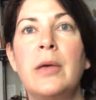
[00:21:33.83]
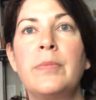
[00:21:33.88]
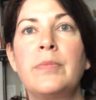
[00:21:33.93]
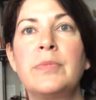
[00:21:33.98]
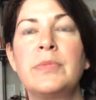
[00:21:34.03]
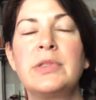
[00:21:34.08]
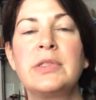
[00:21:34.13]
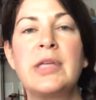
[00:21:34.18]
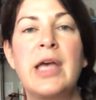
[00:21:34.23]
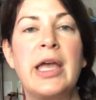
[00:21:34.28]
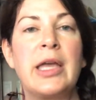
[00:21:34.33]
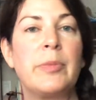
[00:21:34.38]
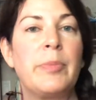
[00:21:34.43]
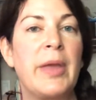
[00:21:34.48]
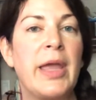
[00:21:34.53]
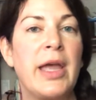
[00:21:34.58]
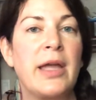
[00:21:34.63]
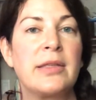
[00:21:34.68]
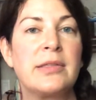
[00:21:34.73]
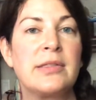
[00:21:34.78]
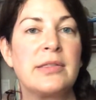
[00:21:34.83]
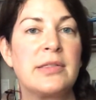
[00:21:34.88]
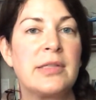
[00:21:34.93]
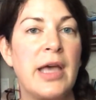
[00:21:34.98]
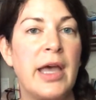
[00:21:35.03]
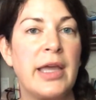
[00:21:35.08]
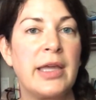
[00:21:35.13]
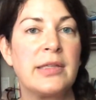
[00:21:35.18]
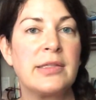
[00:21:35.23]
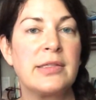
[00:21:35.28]
tight pants,
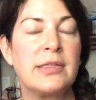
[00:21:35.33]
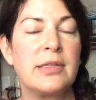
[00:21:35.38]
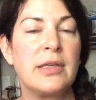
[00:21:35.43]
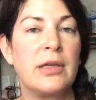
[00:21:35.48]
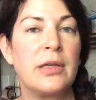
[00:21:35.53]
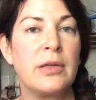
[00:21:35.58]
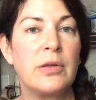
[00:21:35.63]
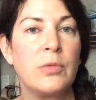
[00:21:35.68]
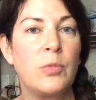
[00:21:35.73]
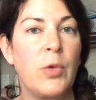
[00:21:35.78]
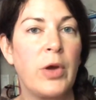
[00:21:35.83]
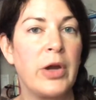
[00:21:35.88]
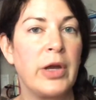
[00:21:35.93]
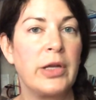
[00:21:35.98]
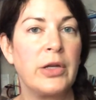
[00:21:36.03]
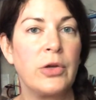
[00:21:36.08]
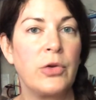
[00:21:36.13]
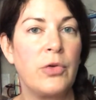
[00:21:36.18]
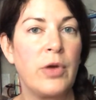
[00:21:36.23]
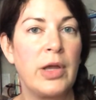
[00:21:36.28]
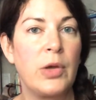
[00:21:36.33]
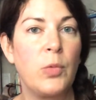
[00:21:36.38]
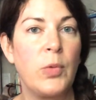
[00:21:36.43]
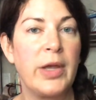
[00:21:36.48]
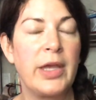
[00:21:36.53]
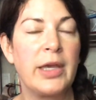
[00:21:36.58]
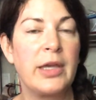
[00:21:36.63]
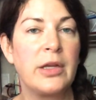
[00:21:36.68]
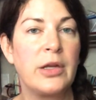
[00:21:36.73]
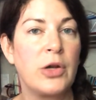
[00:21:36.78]
tights, and wearing a gray
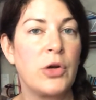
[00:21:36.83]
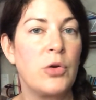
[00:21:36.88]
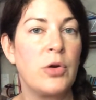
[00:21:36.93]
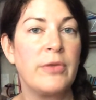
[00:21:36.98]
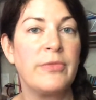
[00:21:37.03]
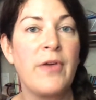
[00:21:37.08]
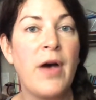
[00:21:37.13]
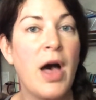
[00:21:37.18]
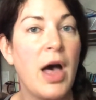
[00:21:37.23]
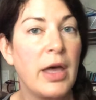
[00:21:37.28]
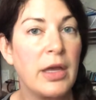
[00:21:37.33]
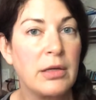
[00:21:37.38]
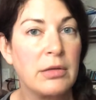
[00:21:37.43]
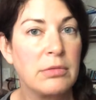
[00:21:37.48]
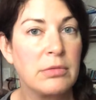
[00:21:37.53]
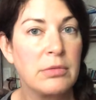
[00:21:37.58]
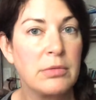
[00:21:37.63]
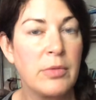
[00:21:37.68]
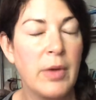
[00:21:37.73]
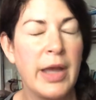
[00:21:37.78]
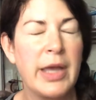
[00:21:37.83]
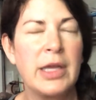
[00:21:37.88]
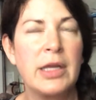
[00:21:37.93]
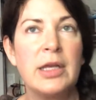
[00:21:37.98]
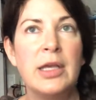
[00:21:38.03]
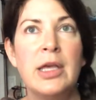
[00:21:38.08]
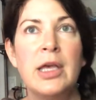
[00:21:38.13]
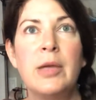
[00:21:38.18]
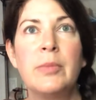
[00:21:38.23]
wig and a cravat, right?